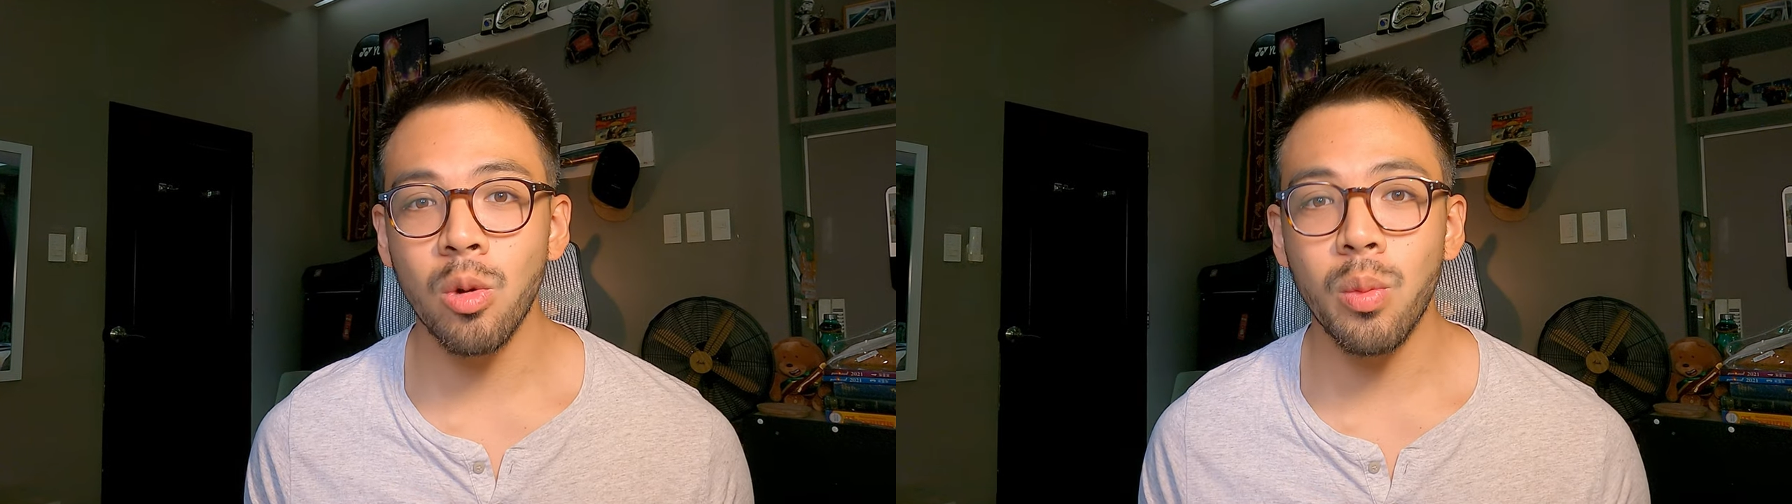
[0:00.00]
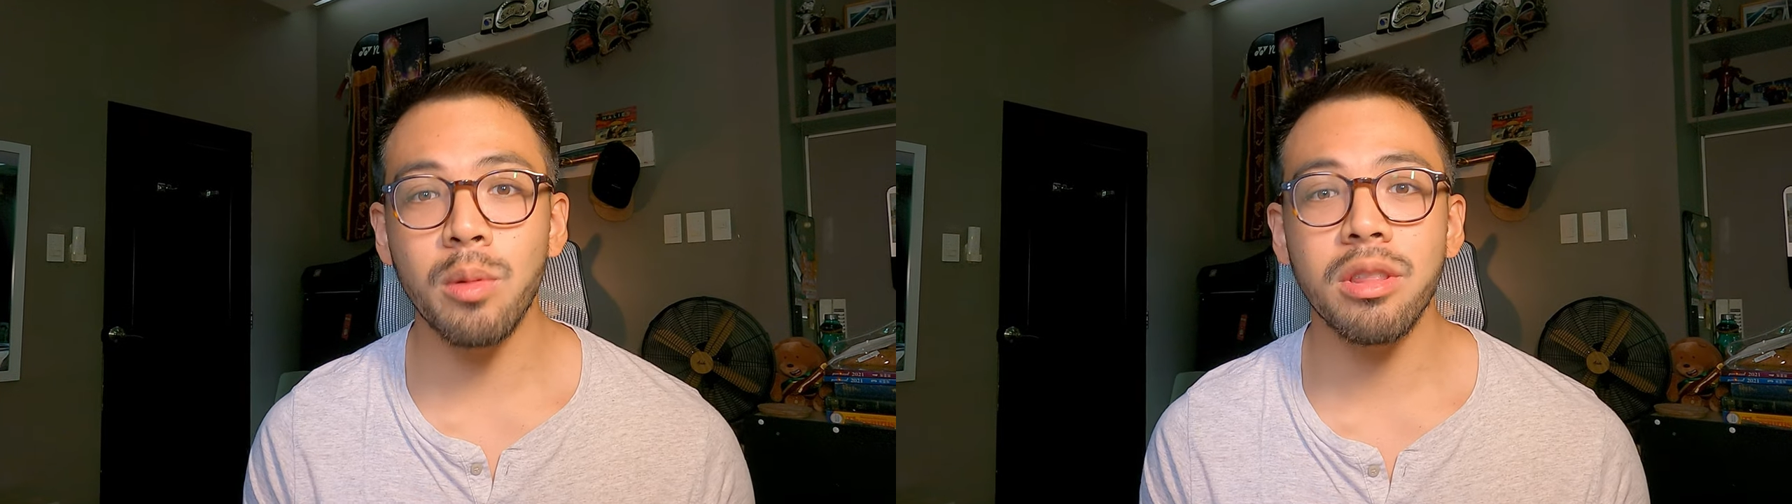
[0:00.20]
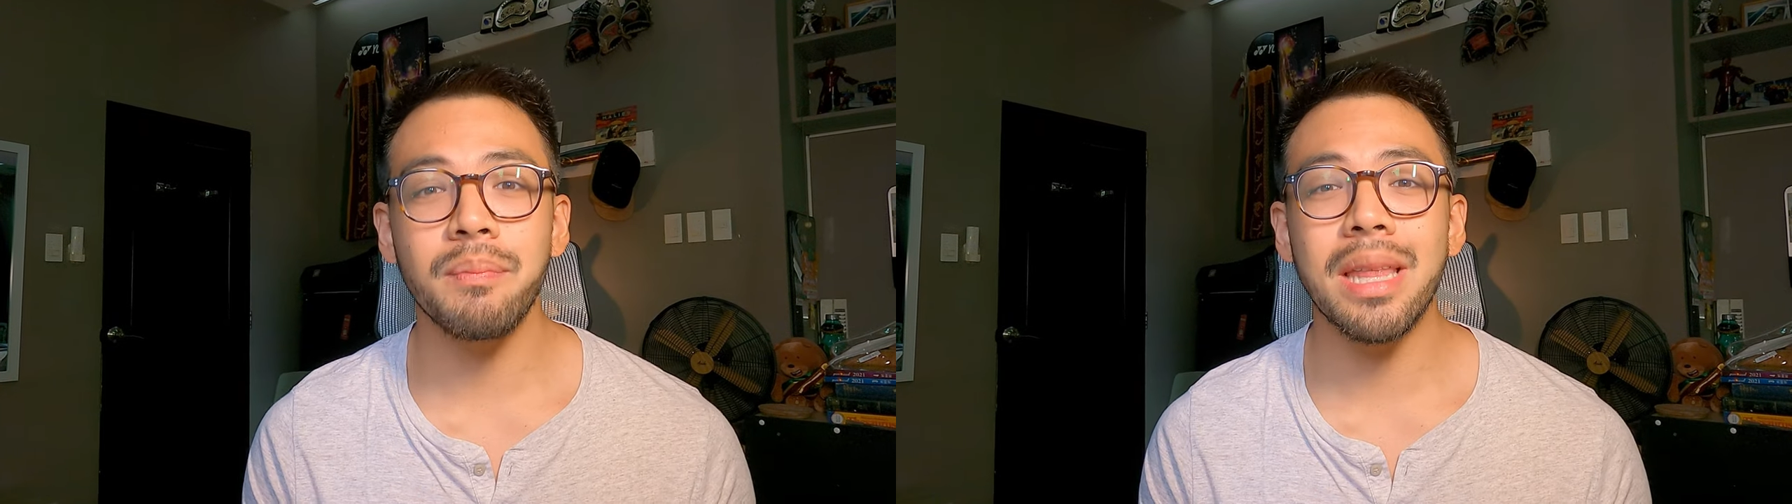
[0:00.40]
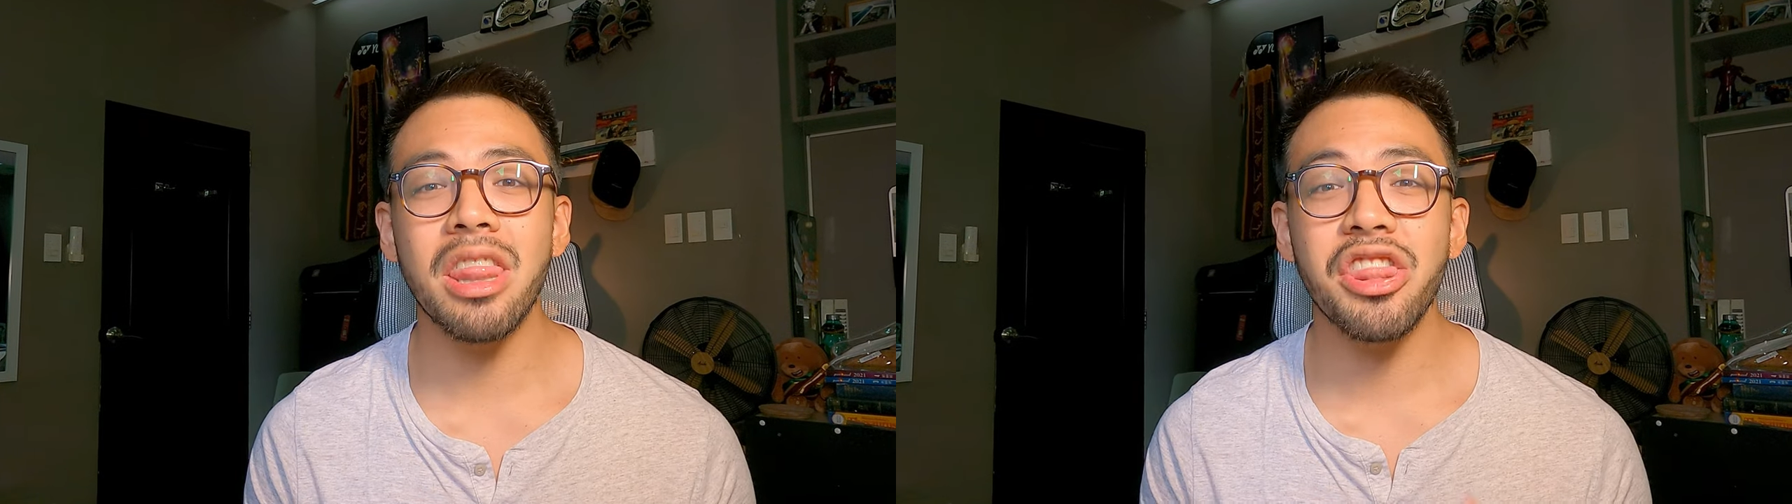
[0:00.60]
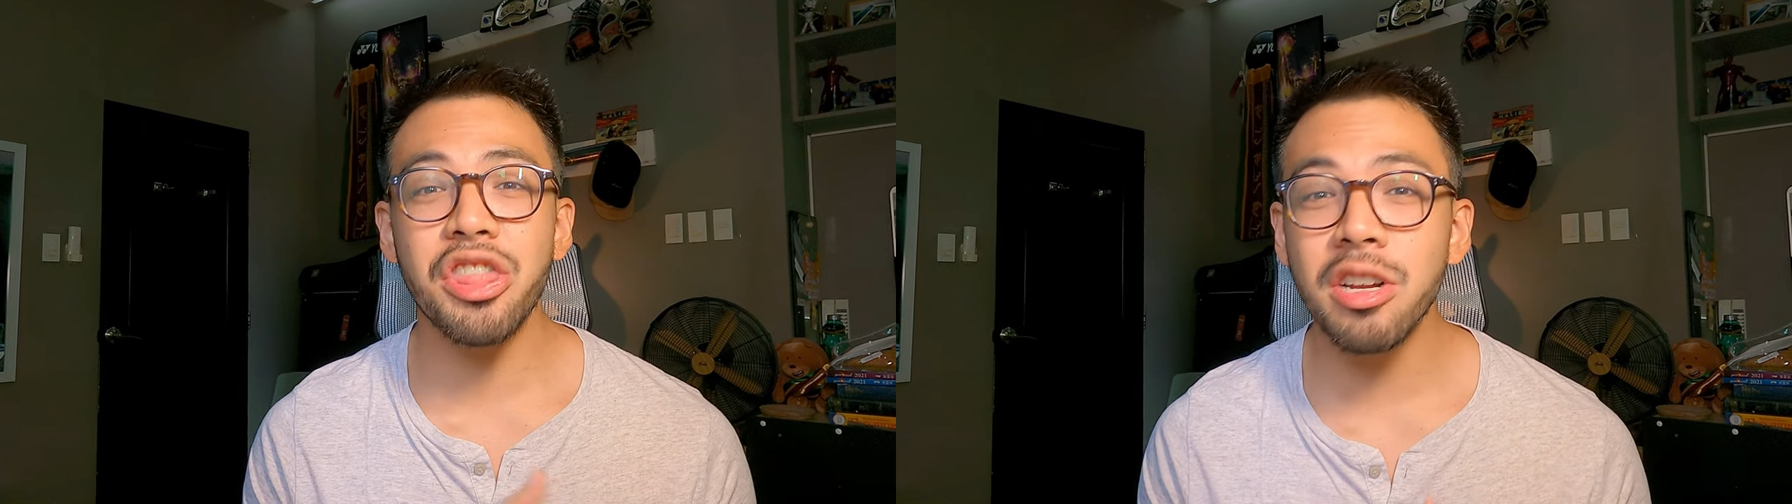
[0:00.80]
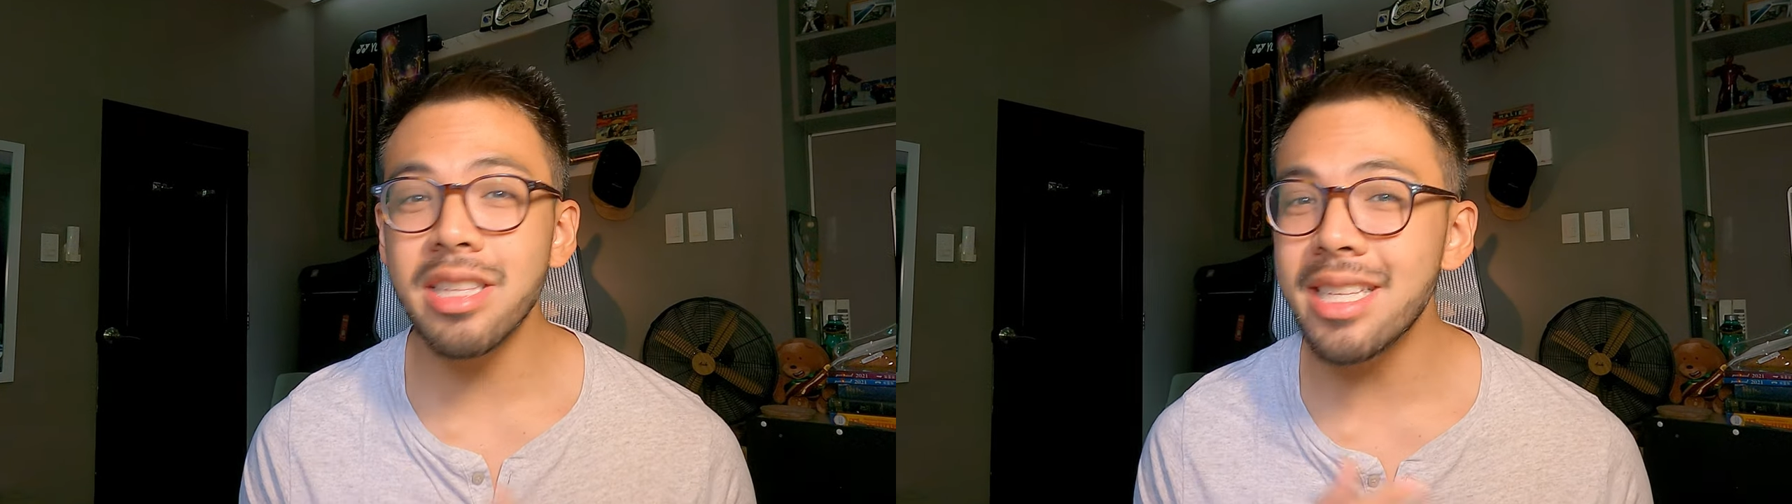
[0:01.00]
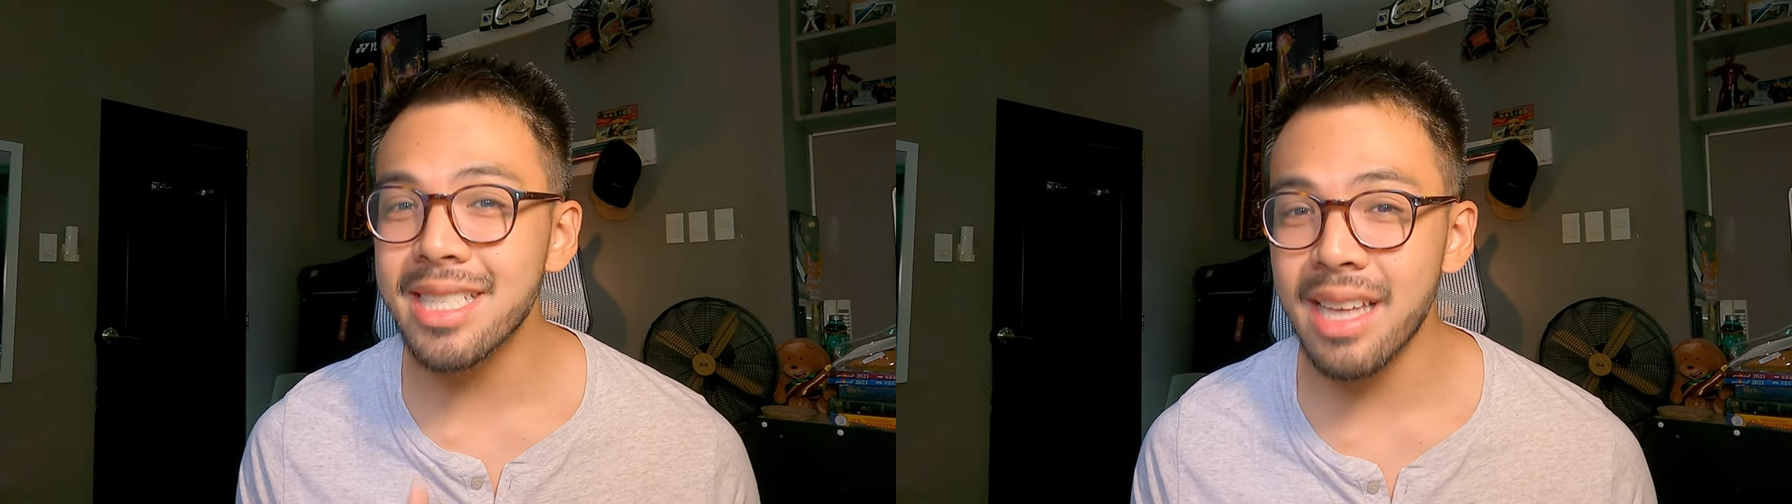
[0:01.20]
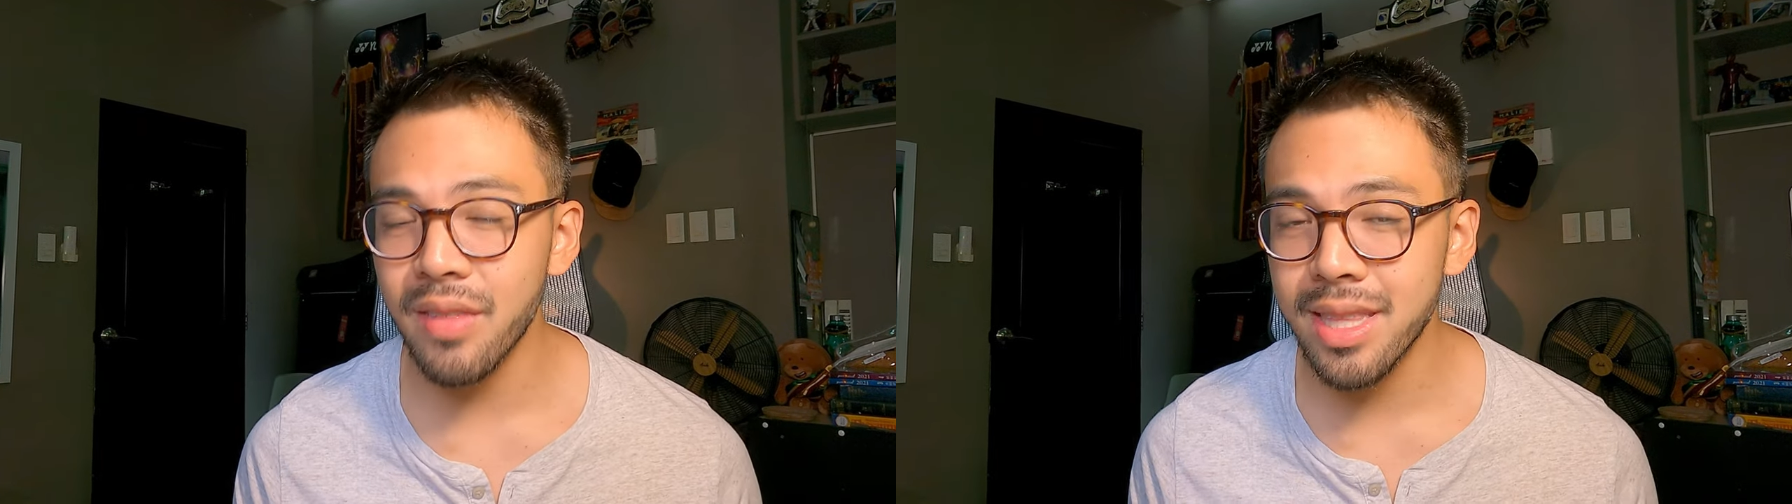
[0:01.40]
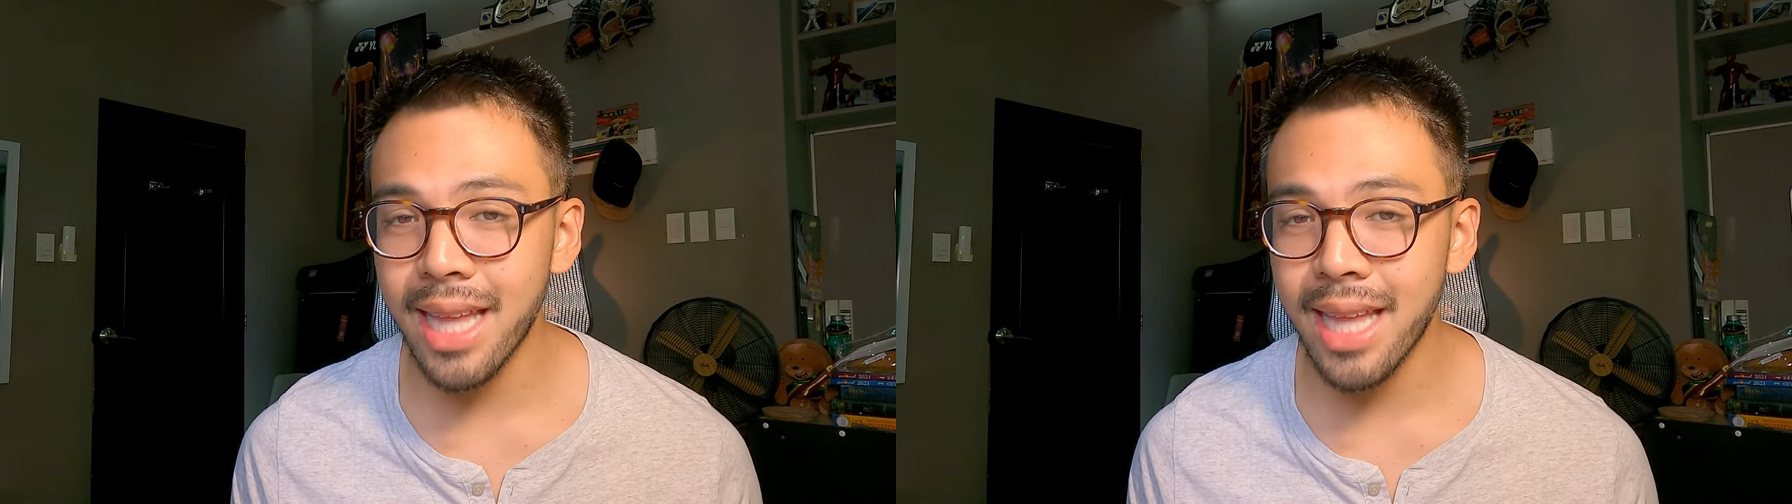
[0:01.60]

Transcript: we would have been 37